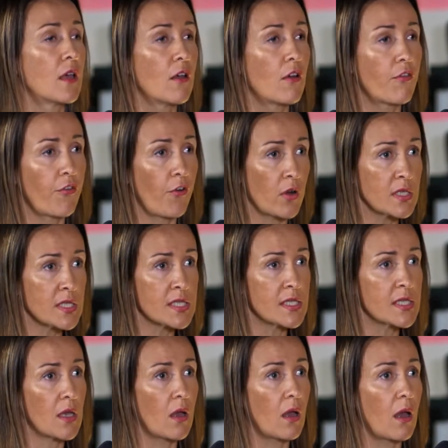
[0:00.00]

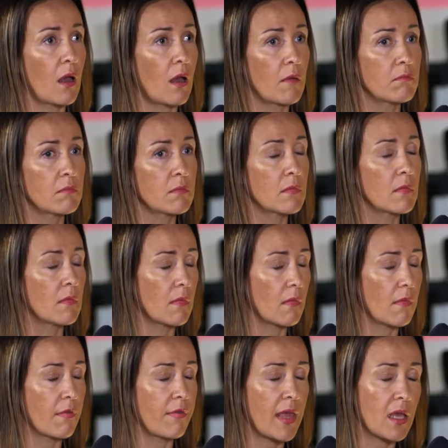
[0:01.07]
first,
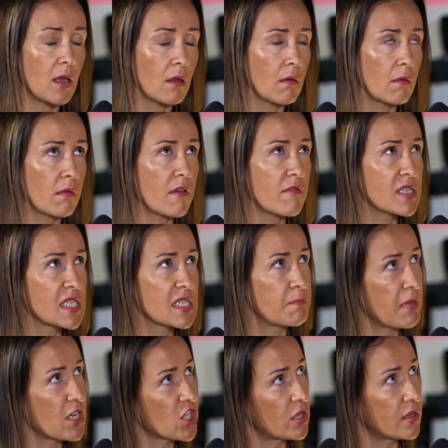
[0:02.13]
there is a
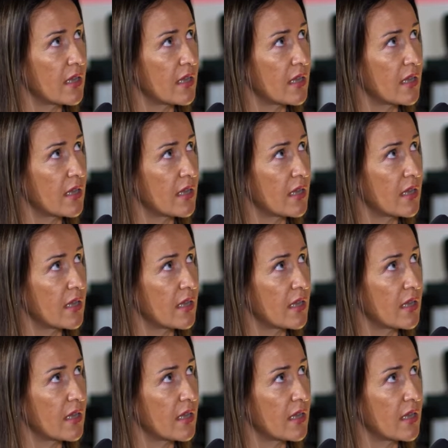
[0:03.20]
special